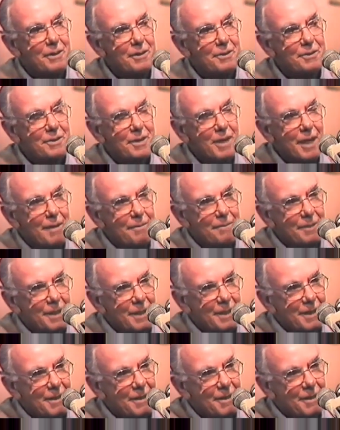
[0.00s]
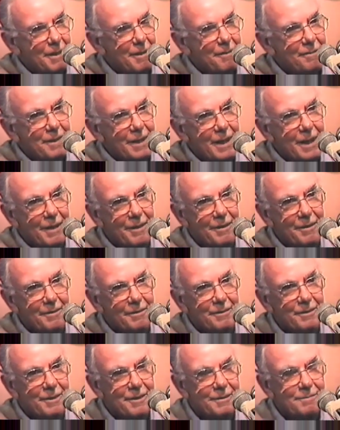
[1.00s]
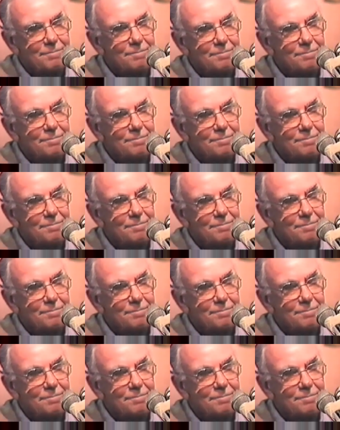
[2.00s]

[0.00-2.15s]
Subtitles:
inscribed there, Lofty England, you see.